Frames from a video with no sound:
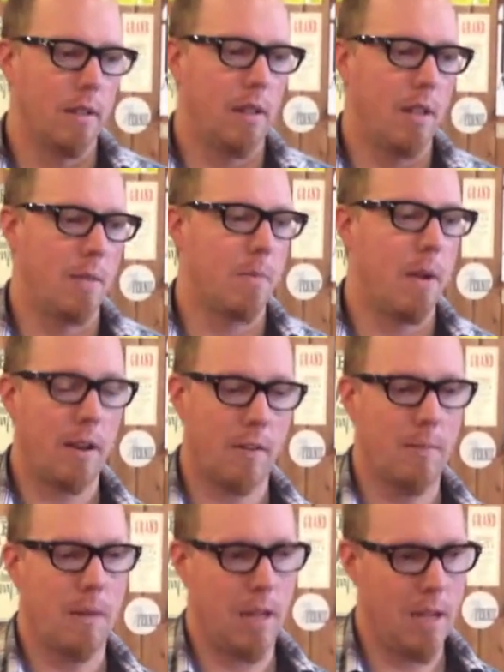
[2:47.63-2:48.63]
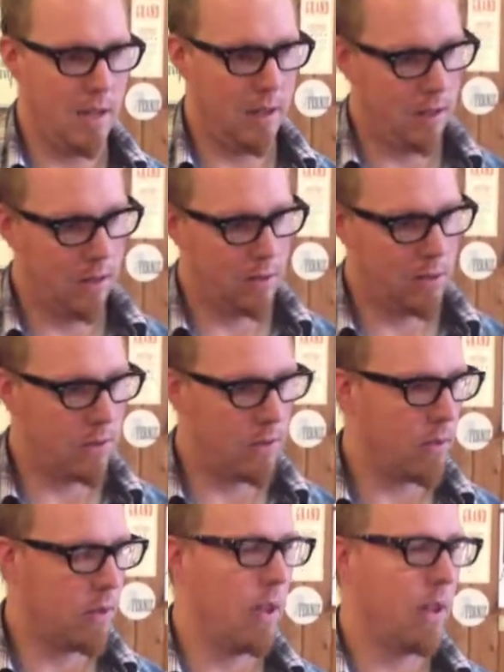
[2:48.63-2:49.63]
in the back of my head, I'd always
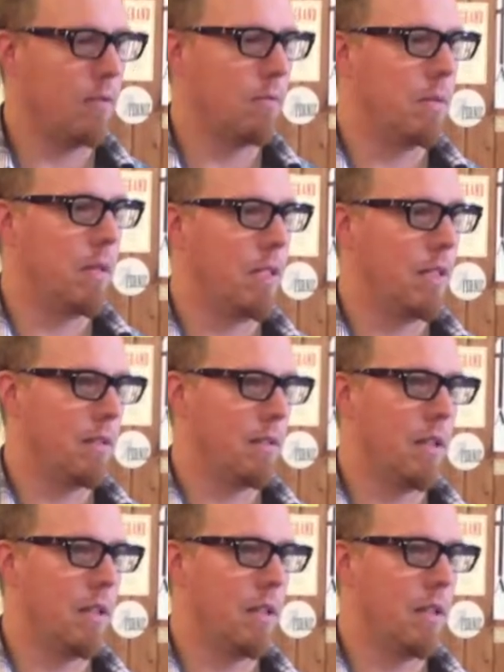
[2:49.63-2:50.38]
sort of thought it would be